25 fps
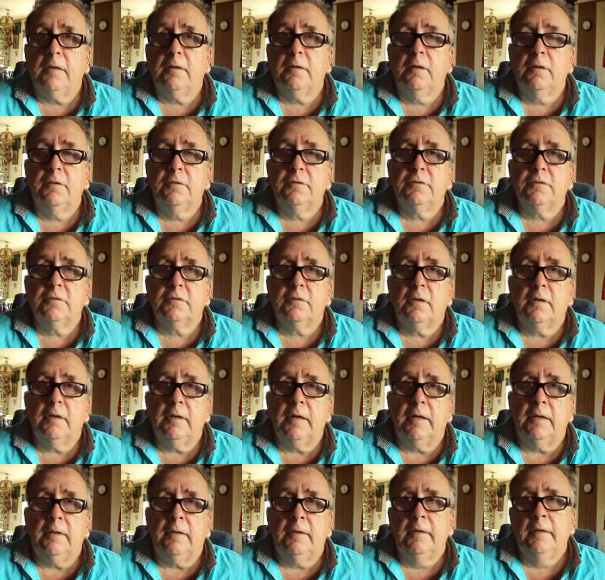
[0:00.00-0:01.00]
Iran
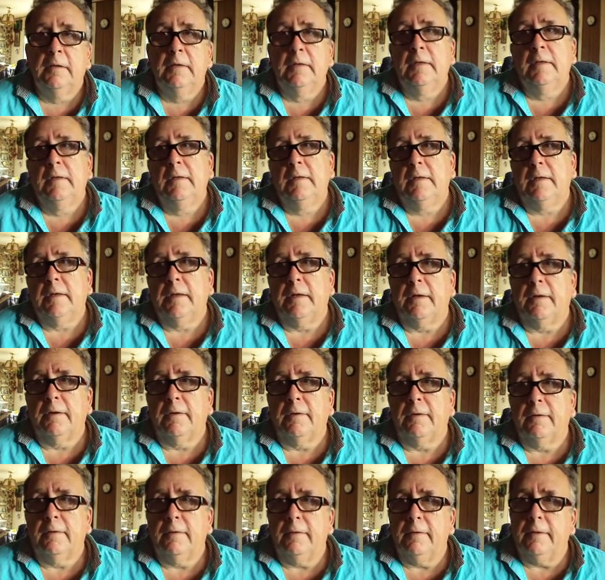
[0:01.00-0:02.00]
closes up, and
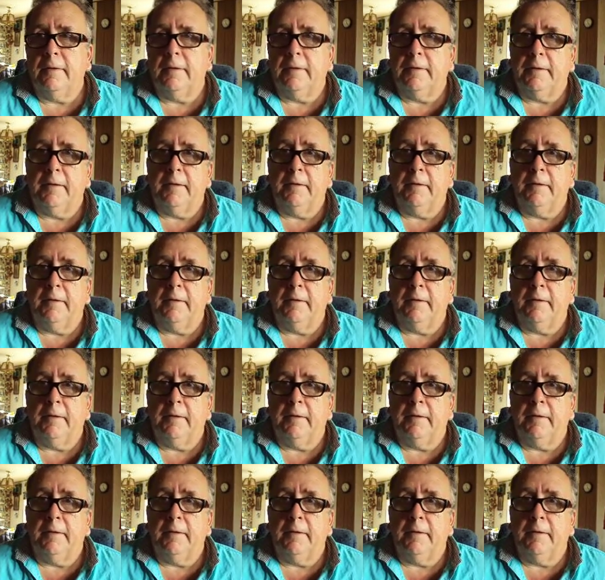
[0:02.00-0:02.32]
you know,